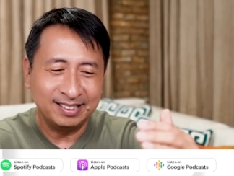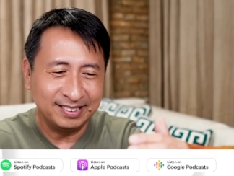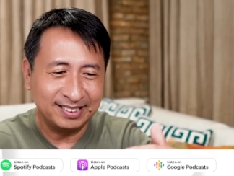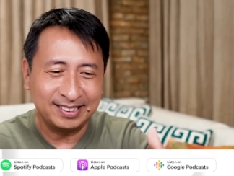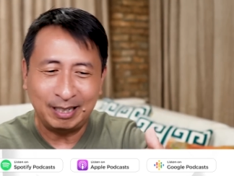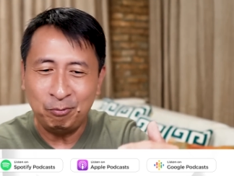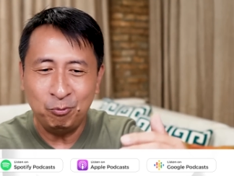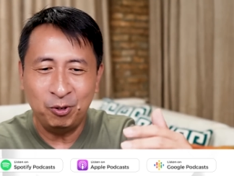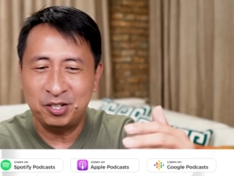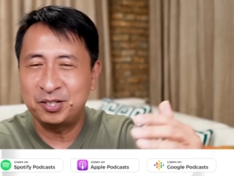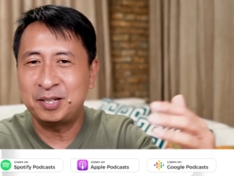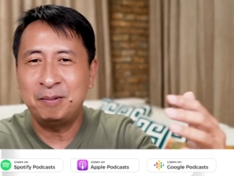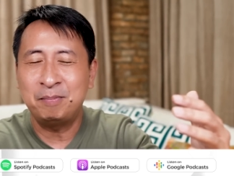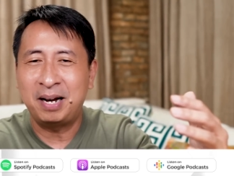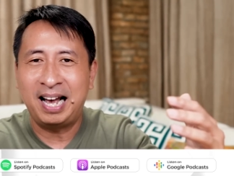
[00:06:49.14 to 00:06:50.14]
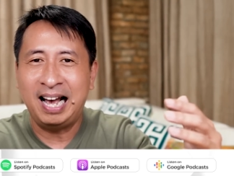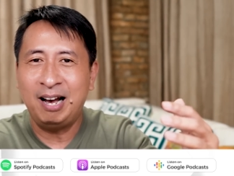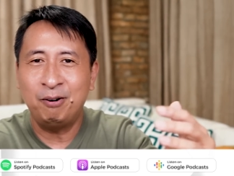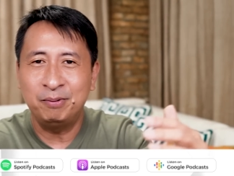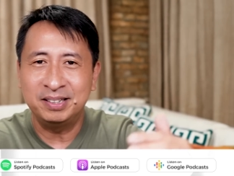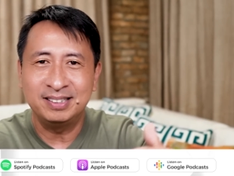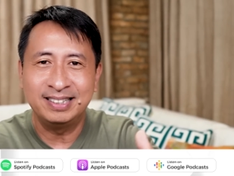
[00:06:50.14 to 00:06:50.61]
somewhere,
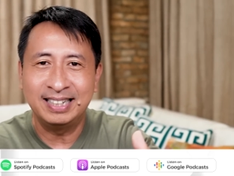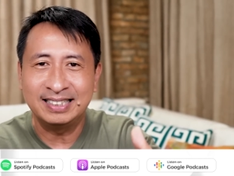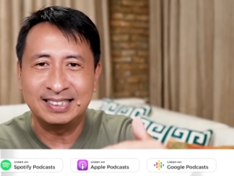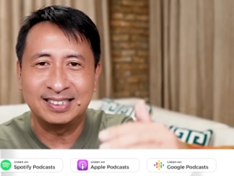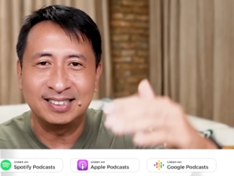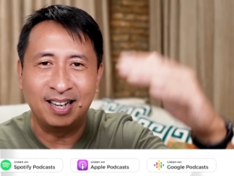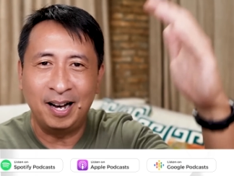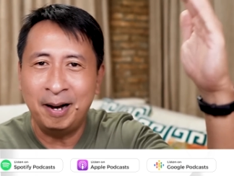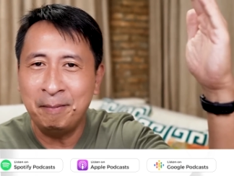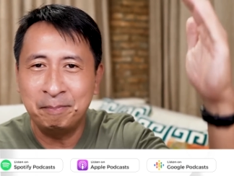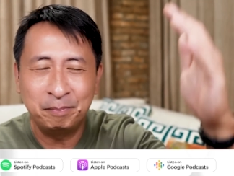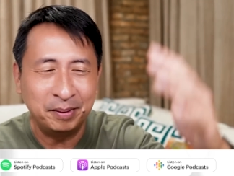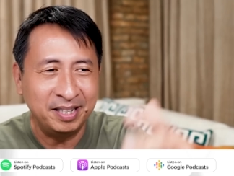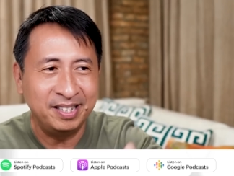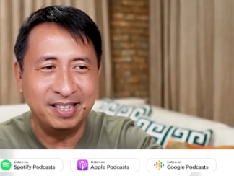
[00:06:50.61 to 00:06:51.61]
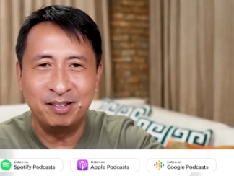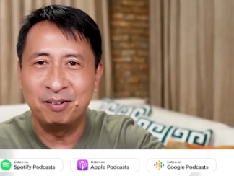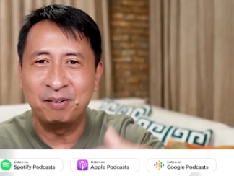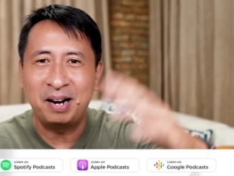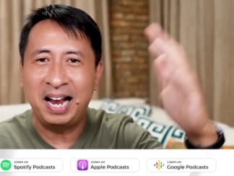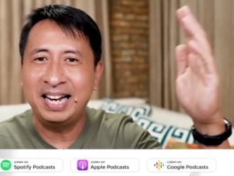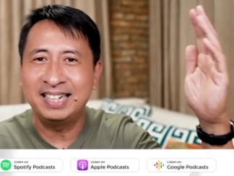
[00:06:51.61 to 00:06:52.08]
somehow, it gets up into the
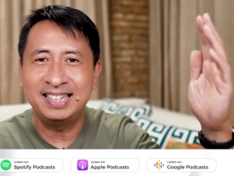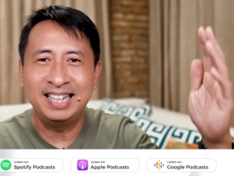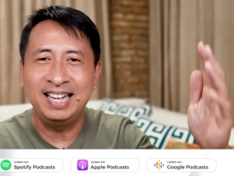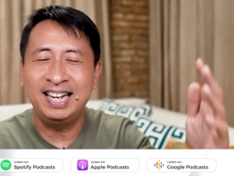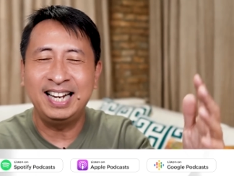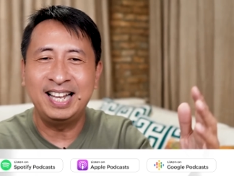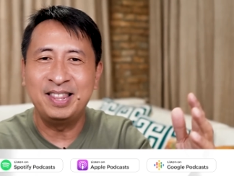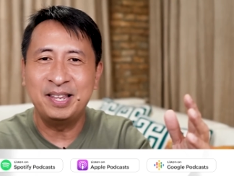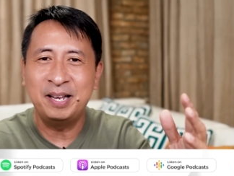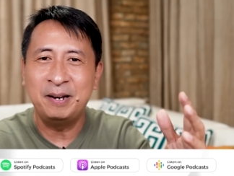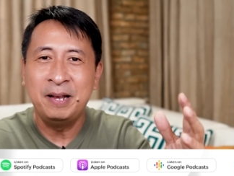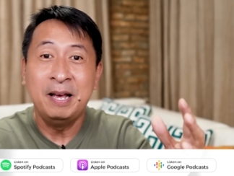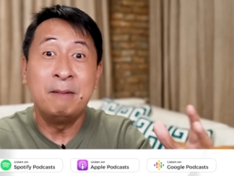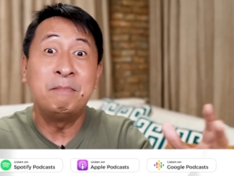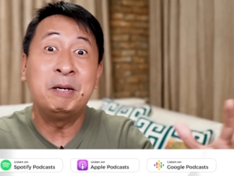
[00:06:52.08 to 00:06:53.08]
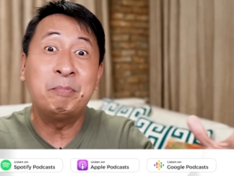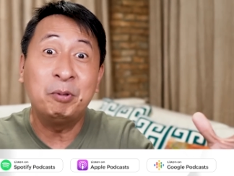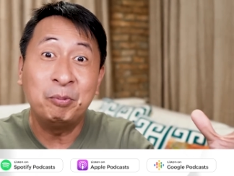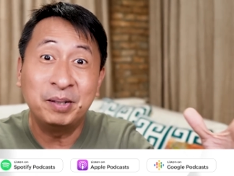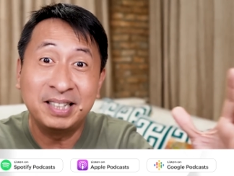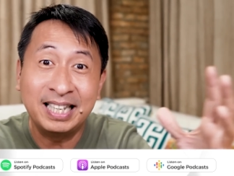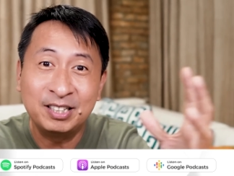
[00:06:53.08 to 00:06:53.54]
ranking, and then
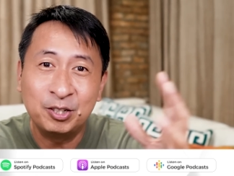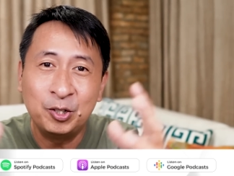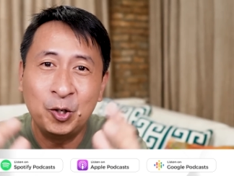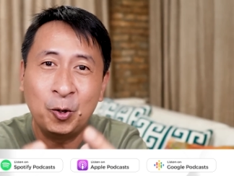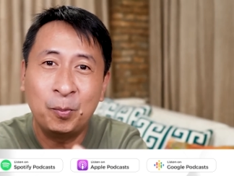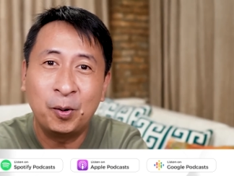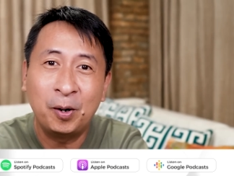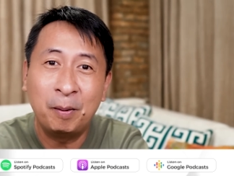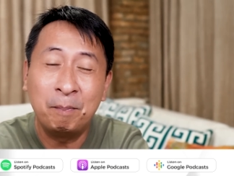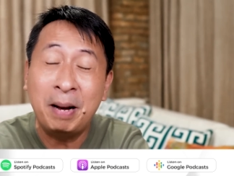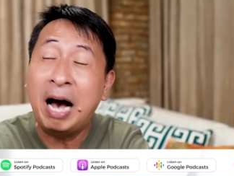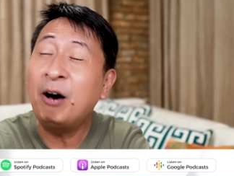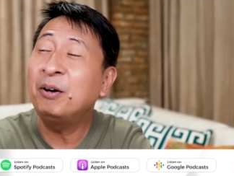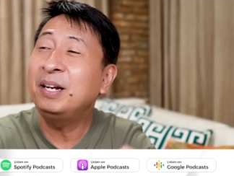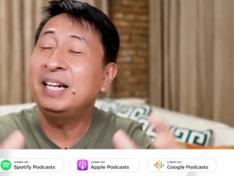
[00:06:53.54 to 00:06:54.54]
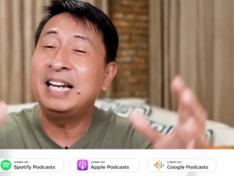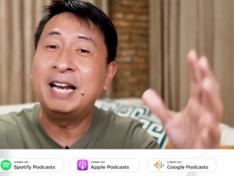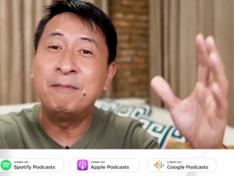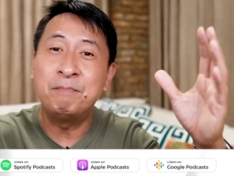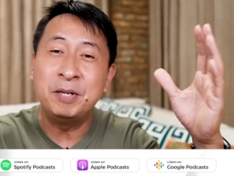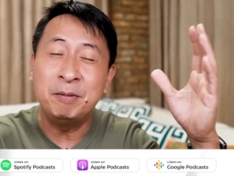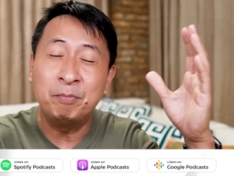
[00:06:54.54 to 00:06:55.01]
people will get to know more about it,
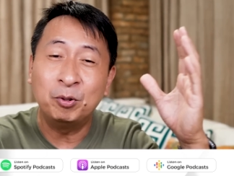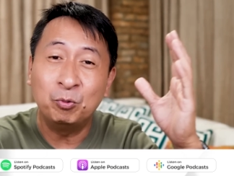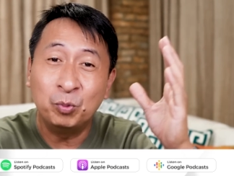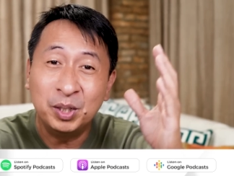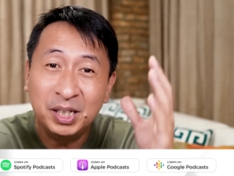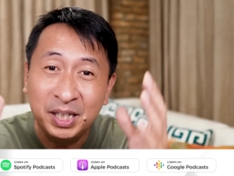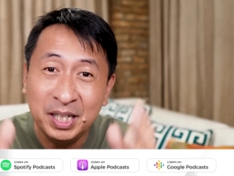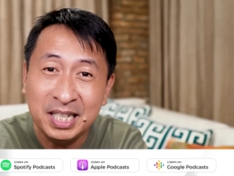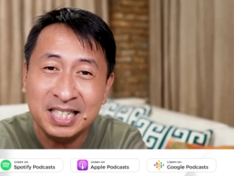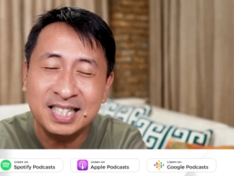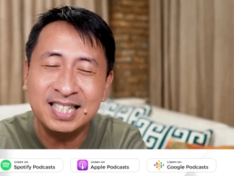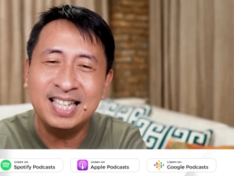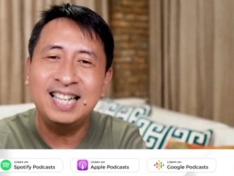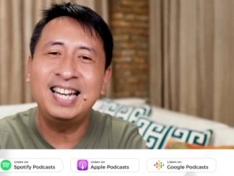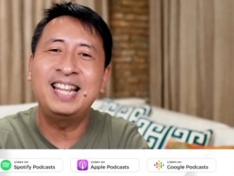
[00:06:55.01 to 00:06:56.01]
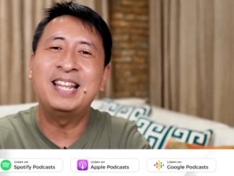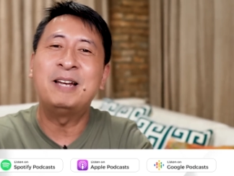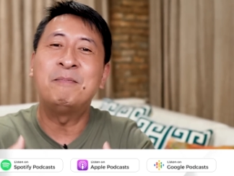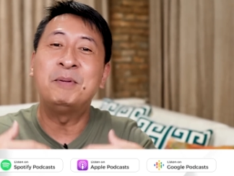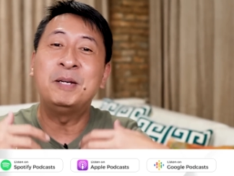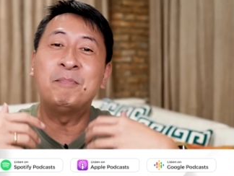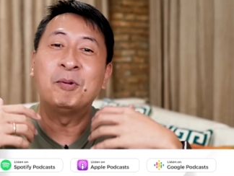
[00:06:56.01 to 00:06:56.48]
and people will listen, and then
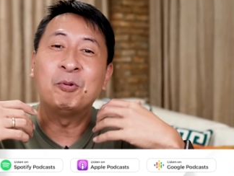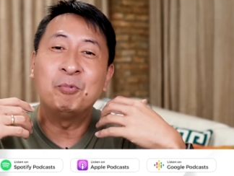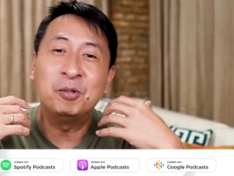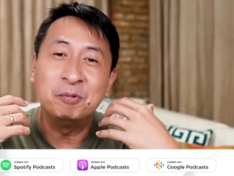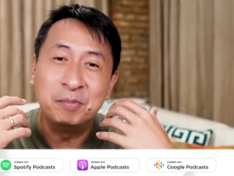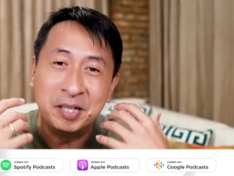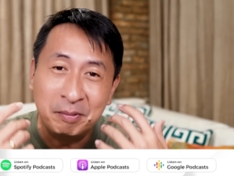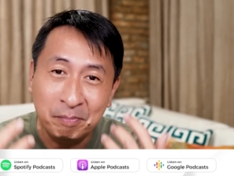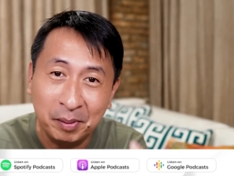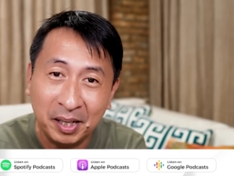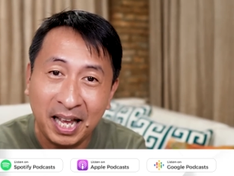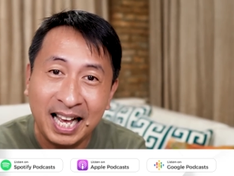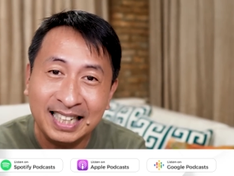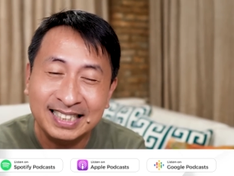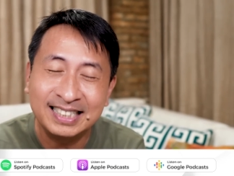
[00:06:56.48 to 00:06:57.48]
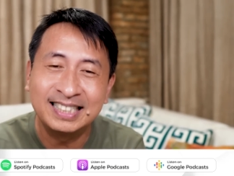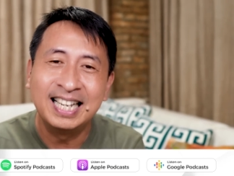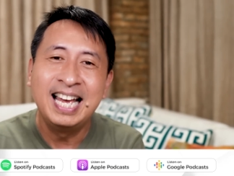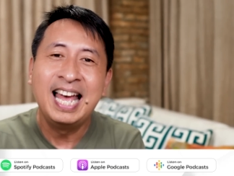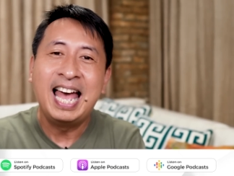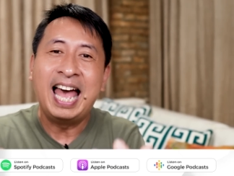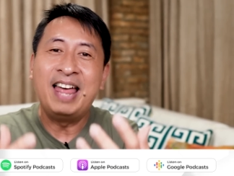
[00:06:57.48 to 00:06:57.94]
people will be
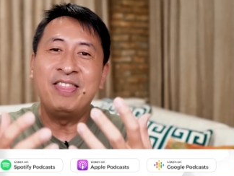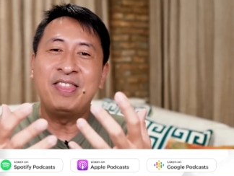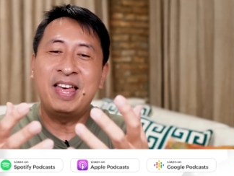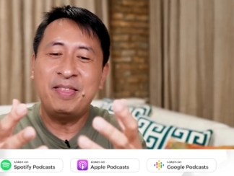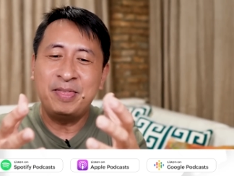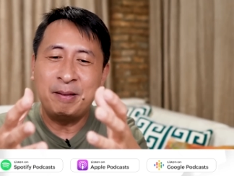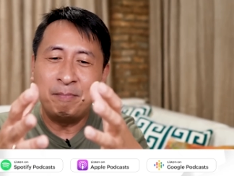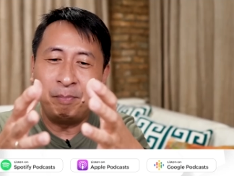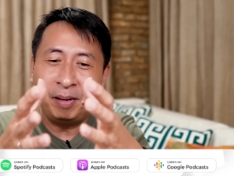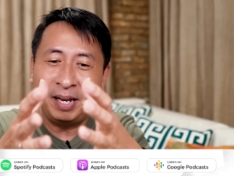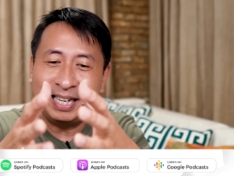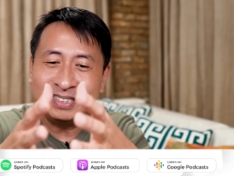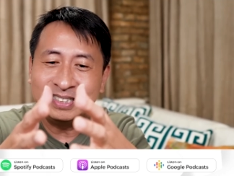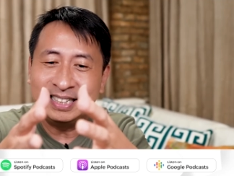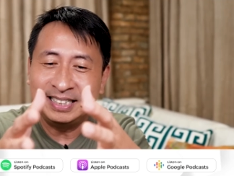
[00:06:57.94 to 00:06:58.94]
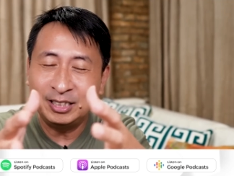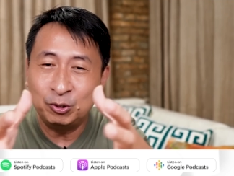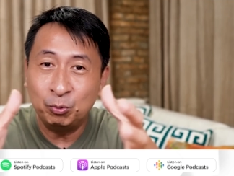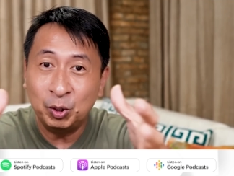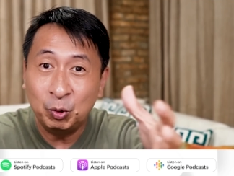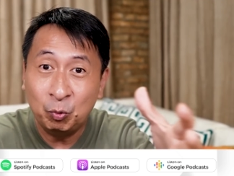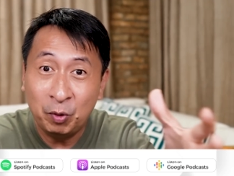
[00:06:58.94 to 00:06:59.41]
blessed, and then the blessings
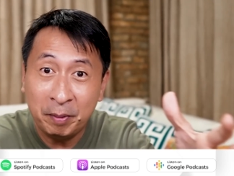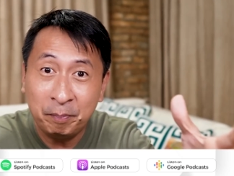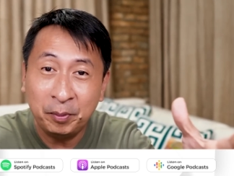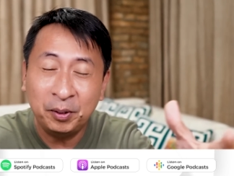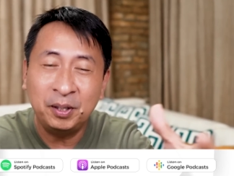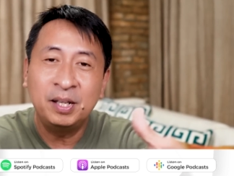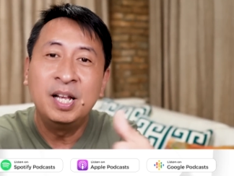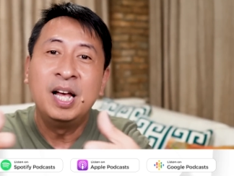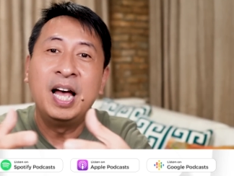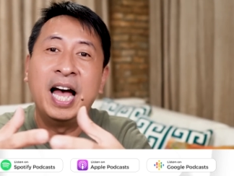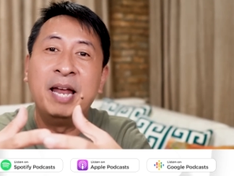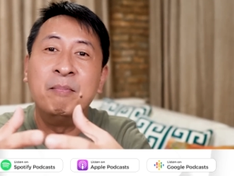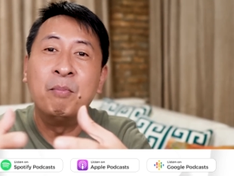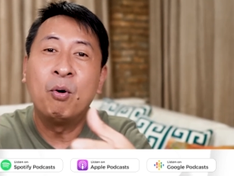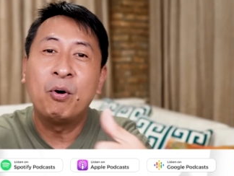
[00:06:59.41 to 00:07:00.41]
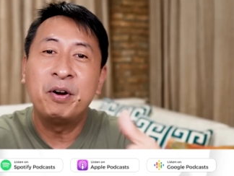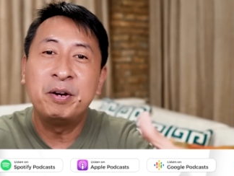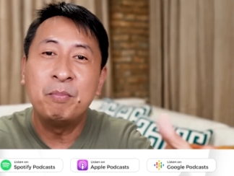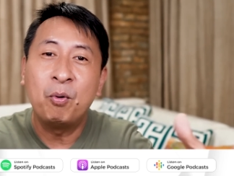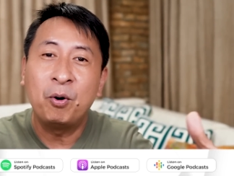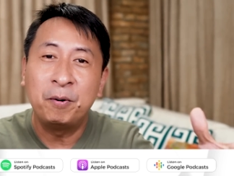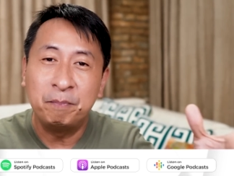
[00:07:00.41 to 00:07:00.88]
will ripple, and more
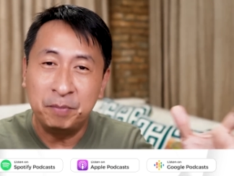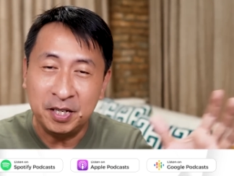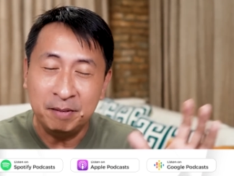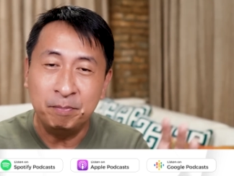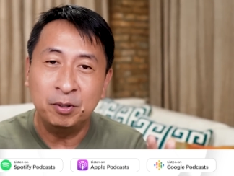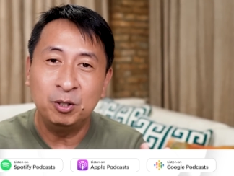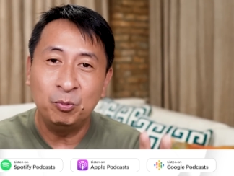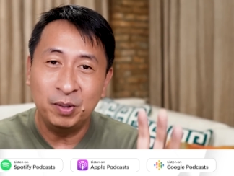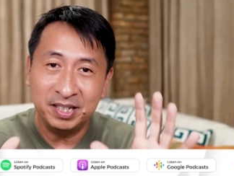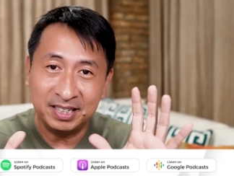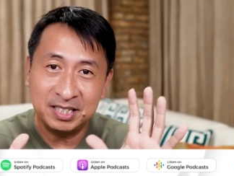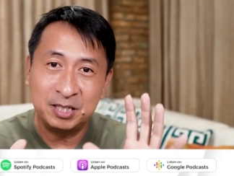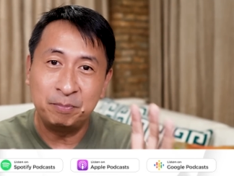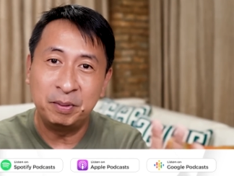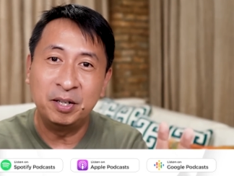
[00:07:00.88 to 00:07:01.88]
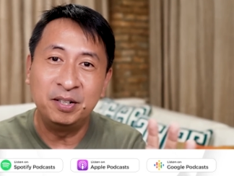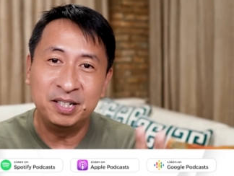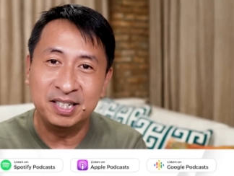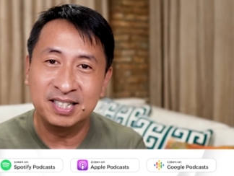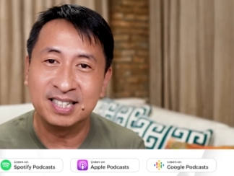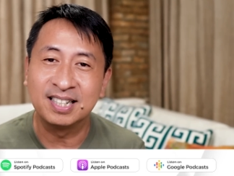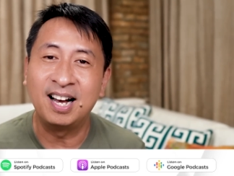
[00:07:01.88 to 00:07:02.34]
and more people will
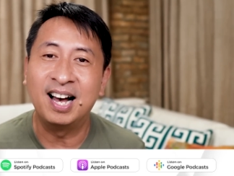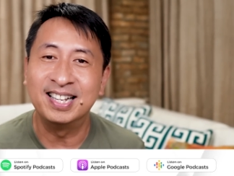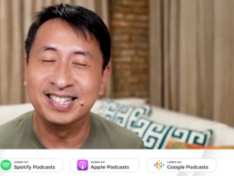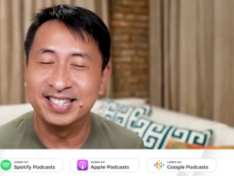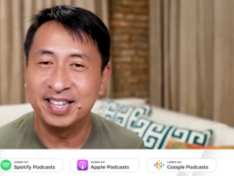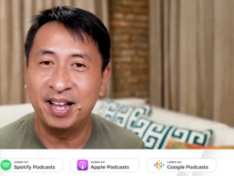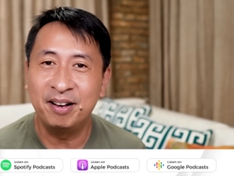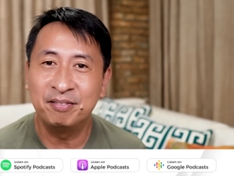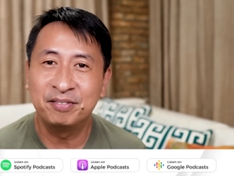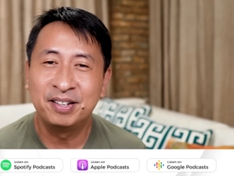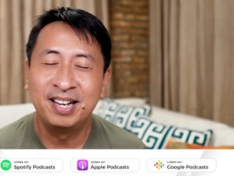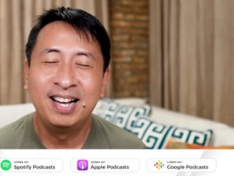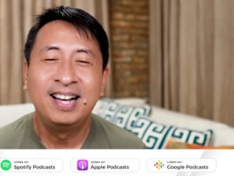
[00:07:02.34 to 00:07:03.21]
experience God's love.